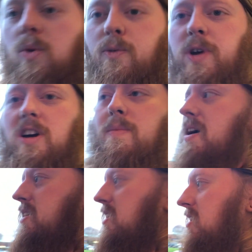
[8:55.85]
what if we come
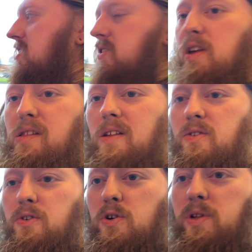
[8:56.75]
out here to this
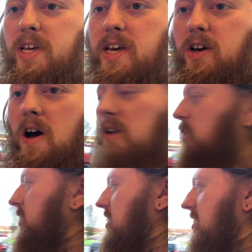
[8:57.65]
newly
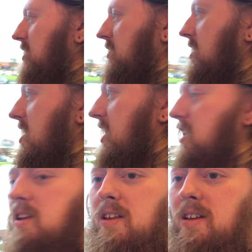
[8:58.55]
concreted thing